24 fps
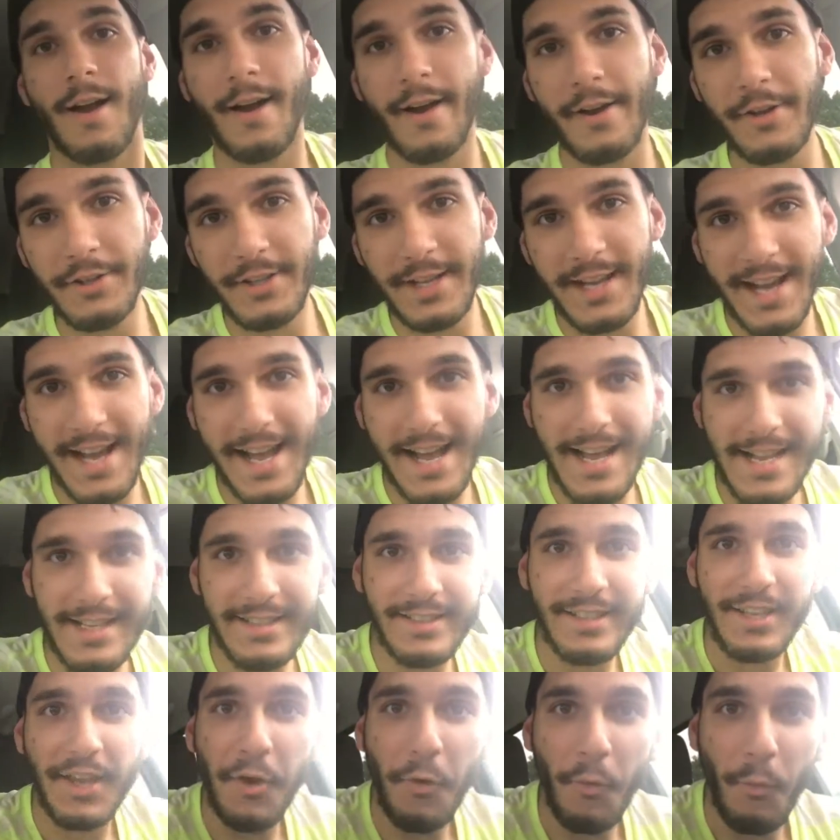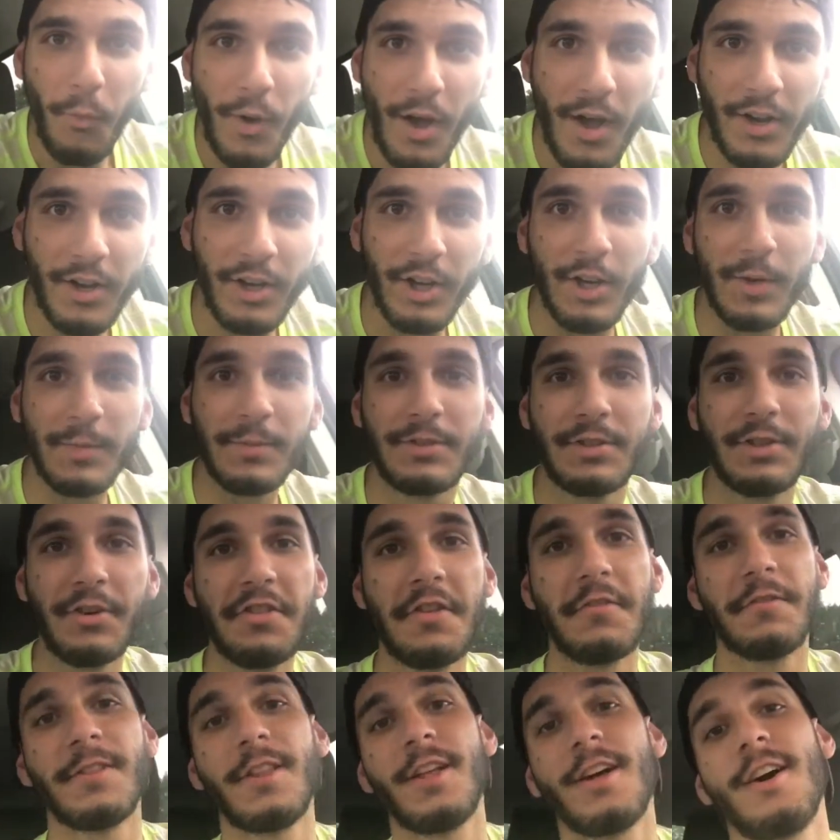Alright you guys, welcome to
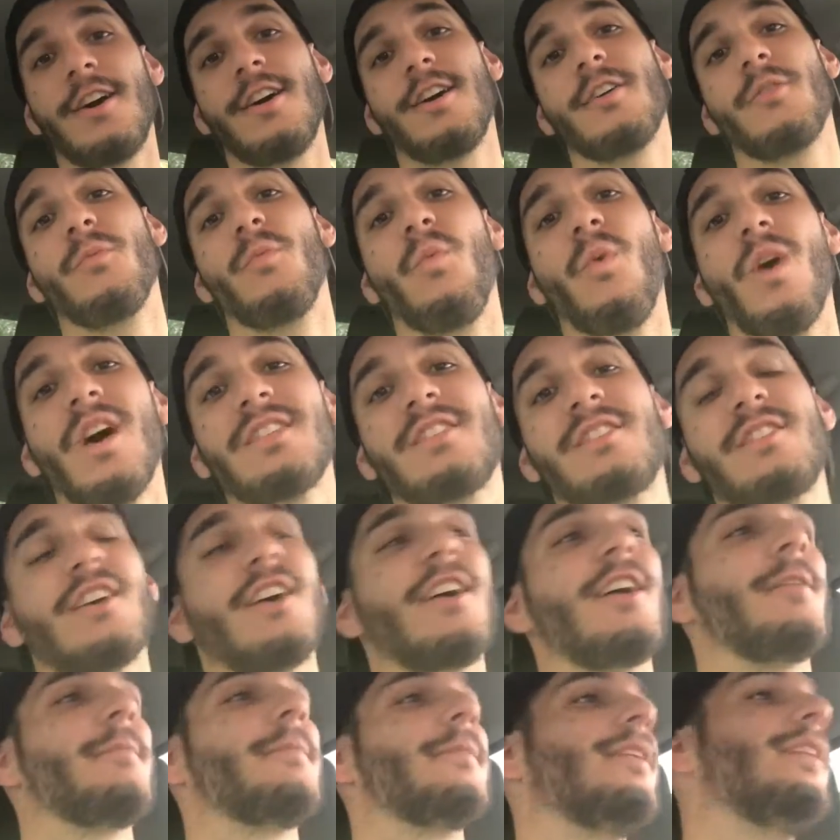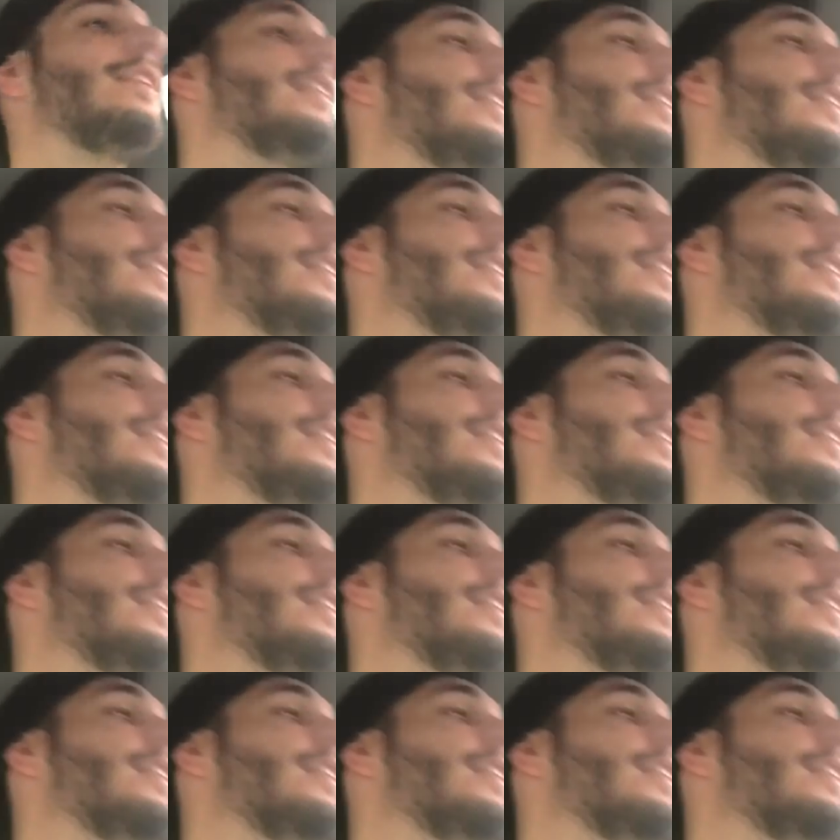the vlog. What's up?